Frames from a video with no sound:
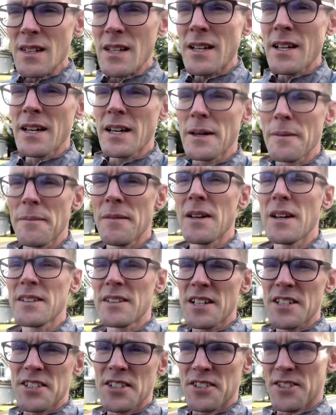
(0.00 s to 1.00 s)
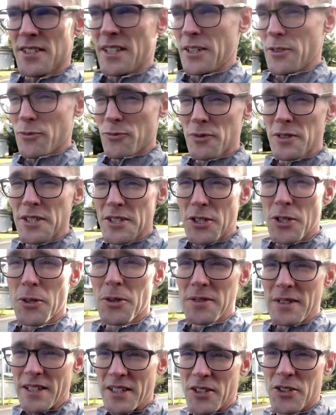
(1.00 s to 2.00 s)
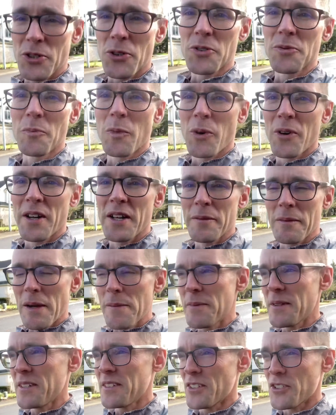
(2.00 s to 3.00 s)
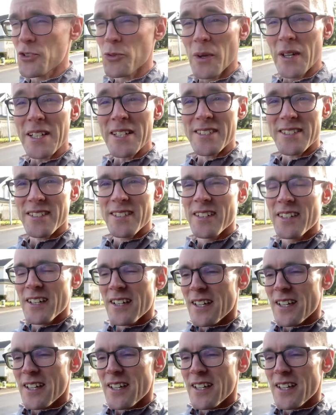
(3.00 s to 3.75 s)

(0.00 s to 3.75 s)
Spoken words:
Unless it's like really cold, like a cold morning might be in the 20s.